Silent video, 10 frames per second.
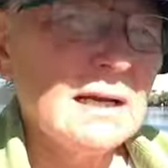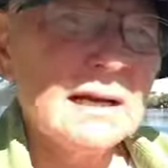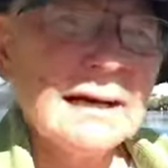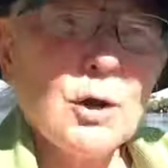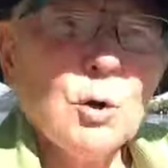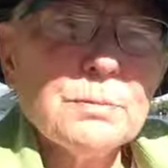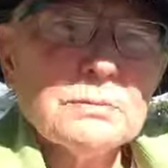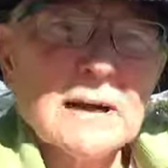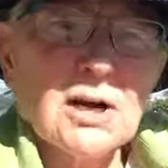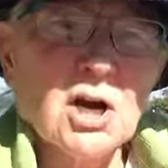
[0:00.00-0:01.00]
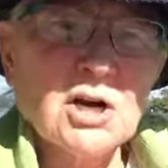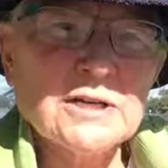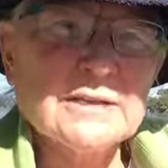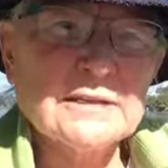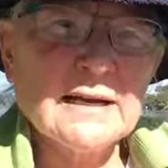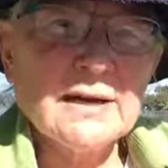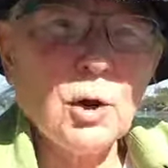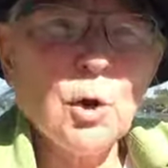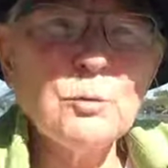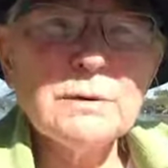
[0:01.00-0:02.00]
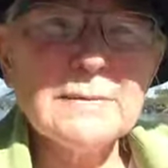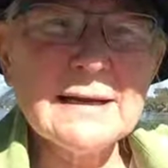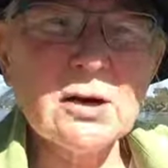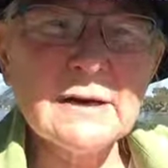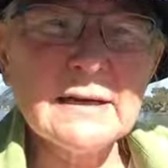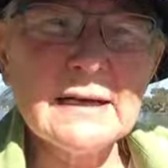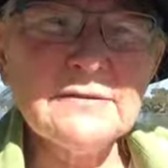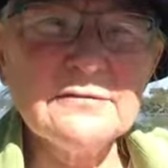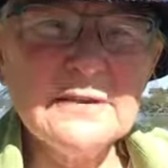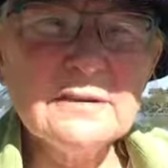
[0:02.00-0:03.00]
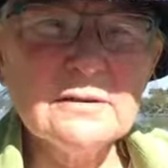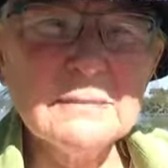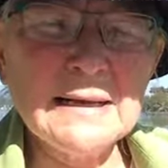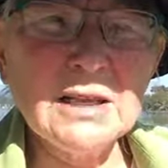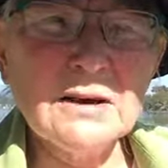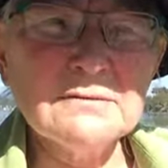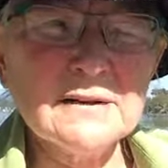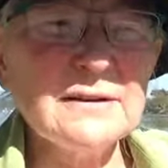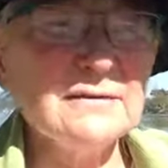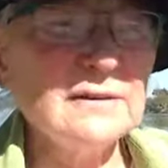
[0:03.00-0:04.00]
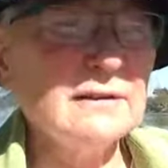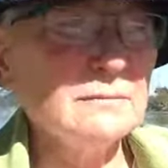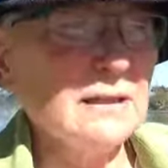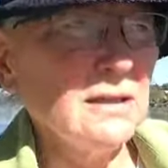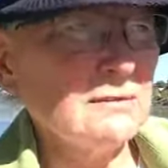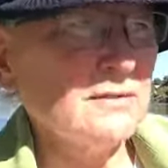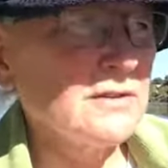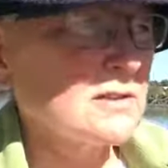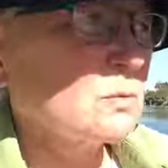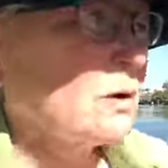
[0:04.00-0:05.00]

And I open my heart. I open my heart and I feel my love. I feel my love for this